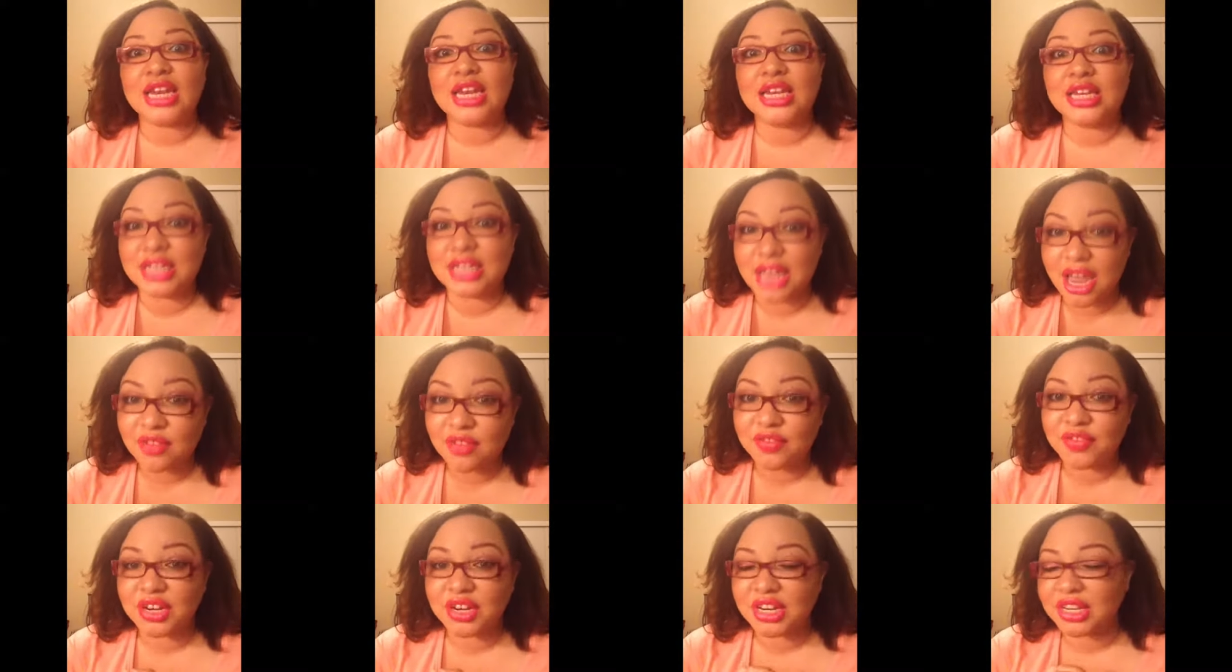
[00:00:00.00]

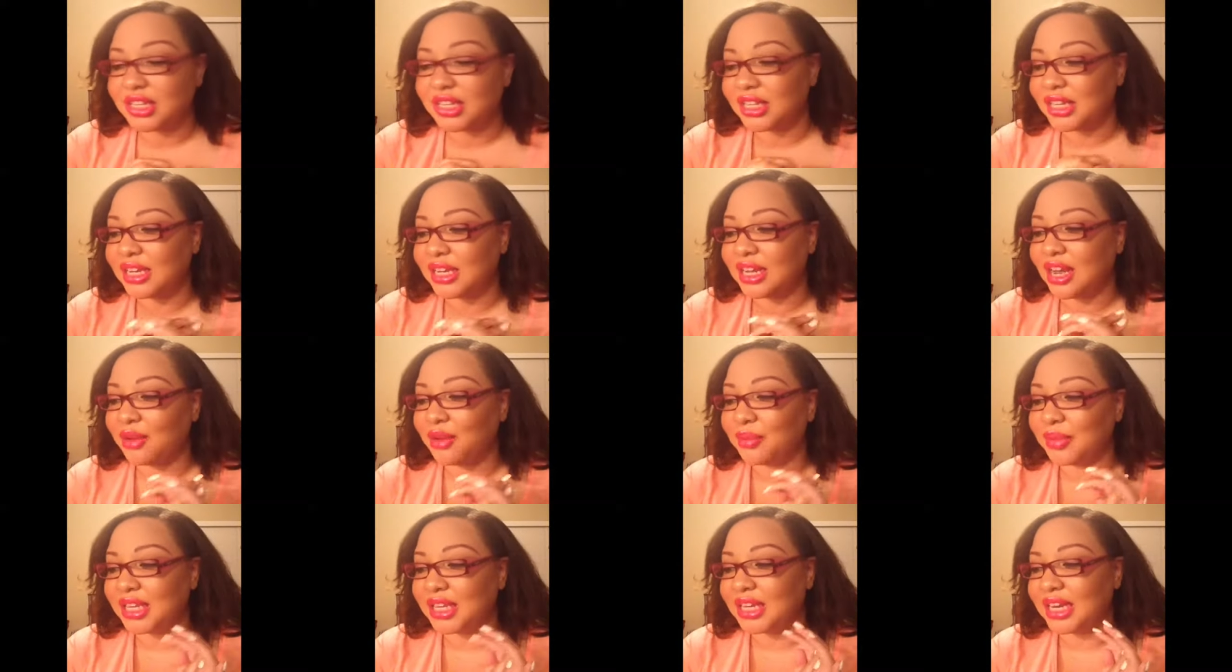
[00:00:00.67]
definitely
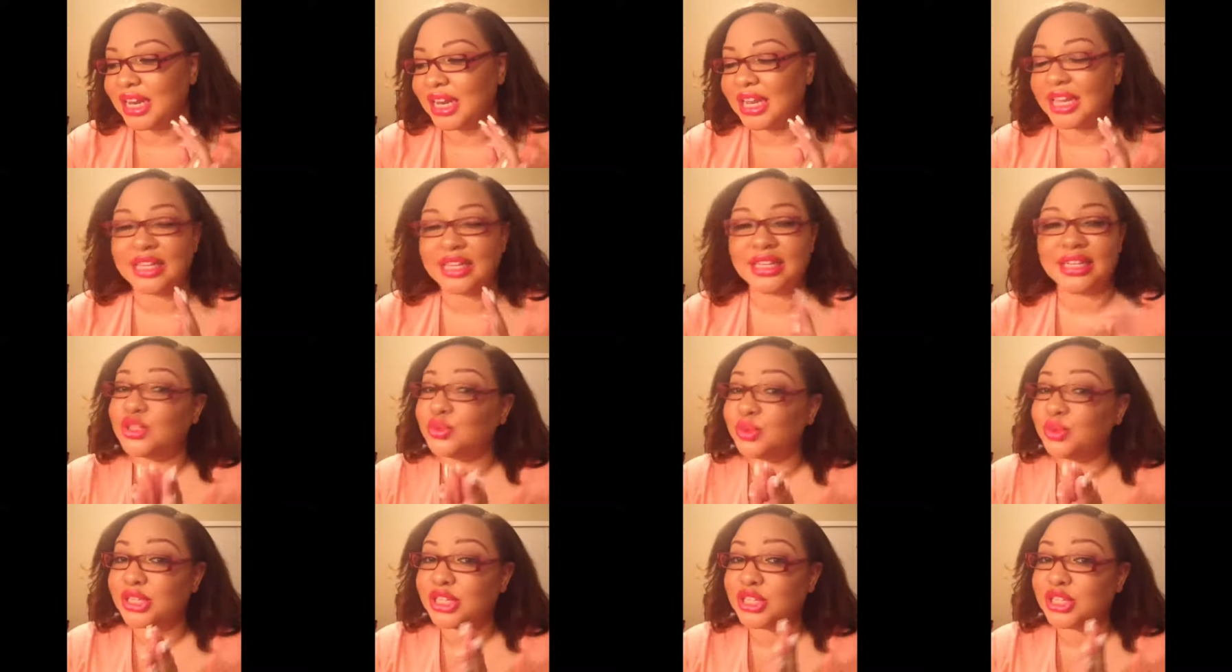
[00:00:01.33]
come in
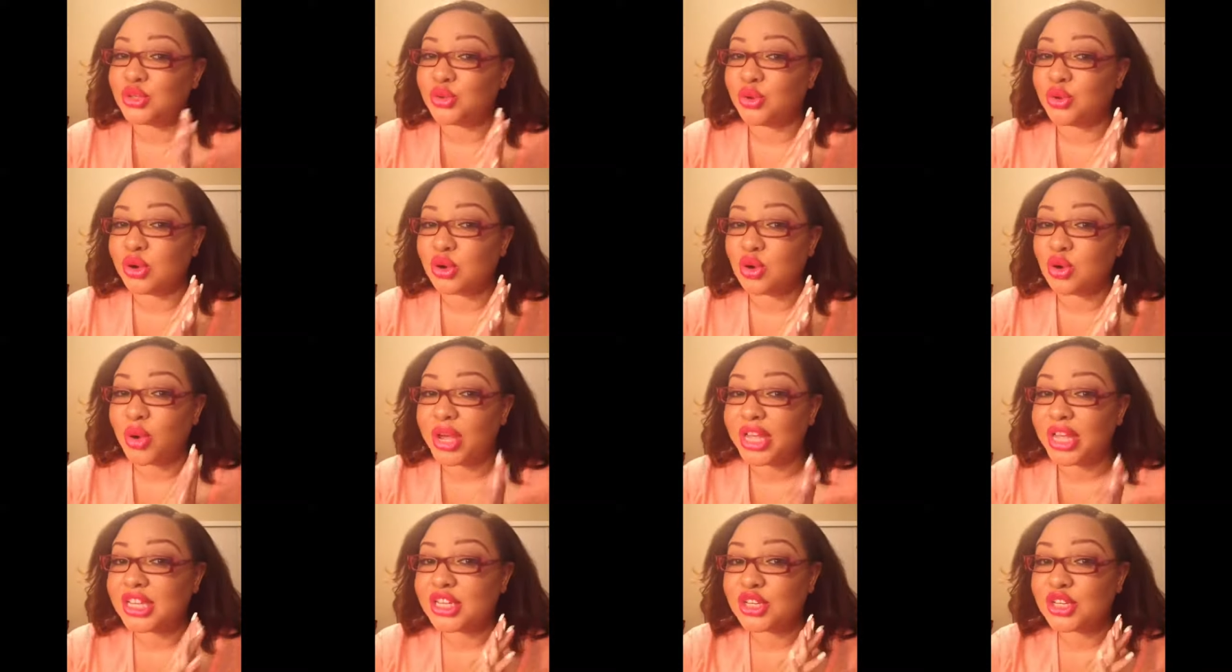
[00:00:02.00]
handy I want to do a
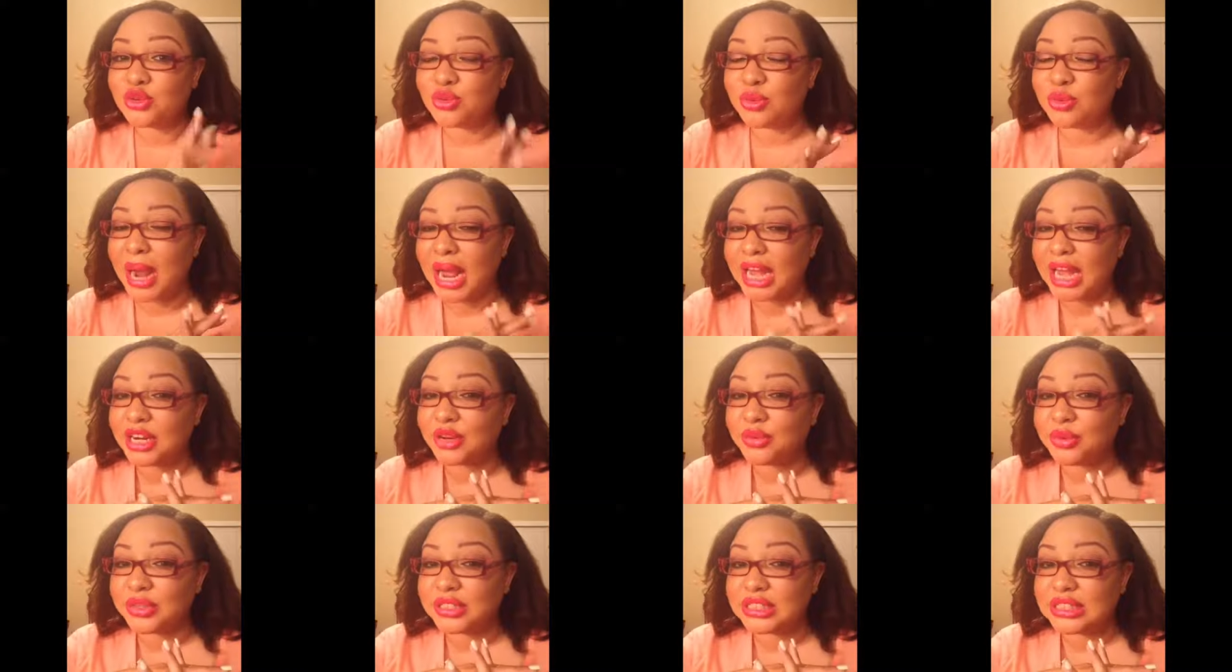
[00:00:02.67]
quick
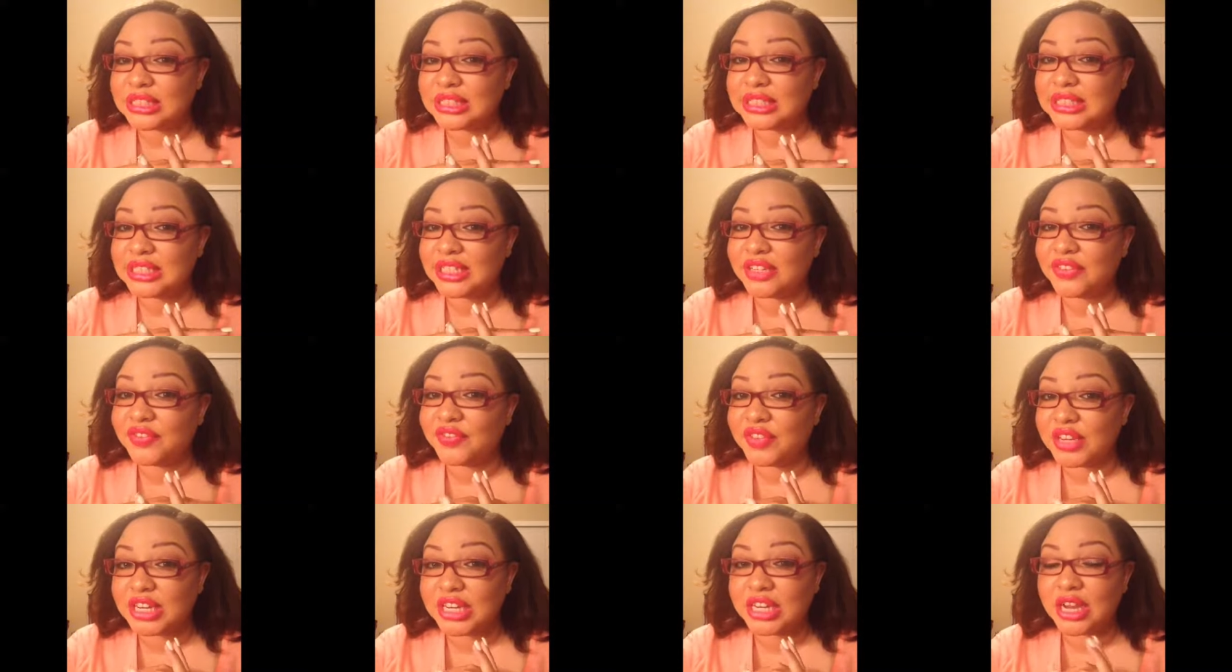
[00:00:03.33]
couponing with
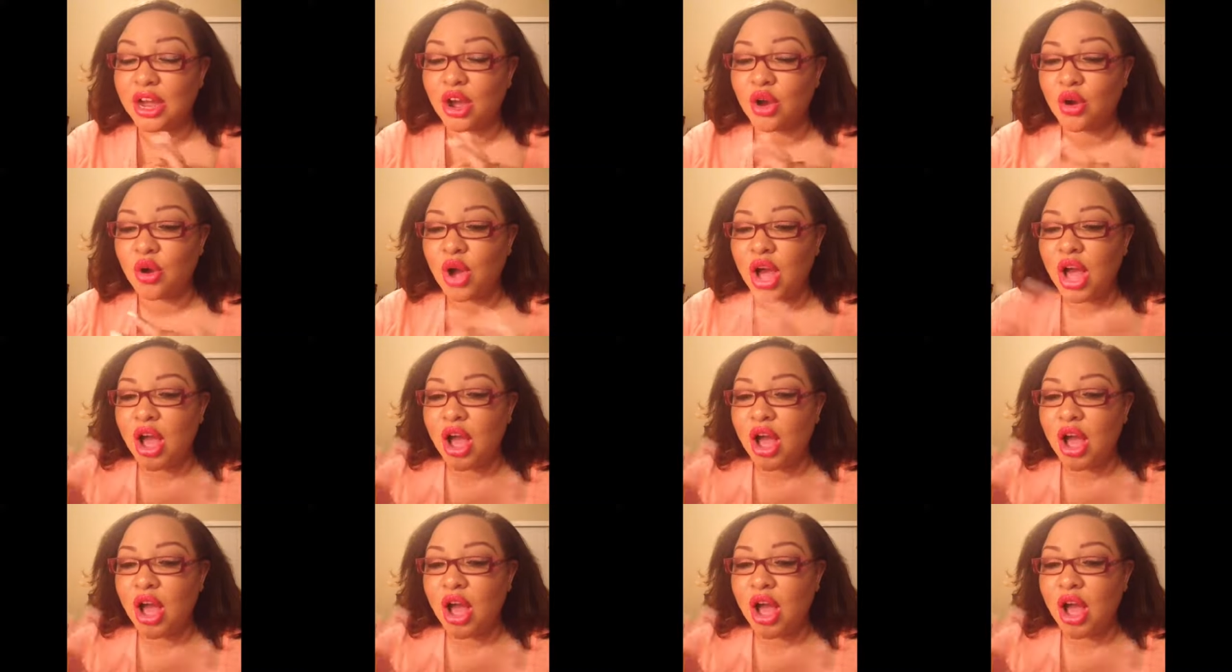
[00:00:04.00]
Cece video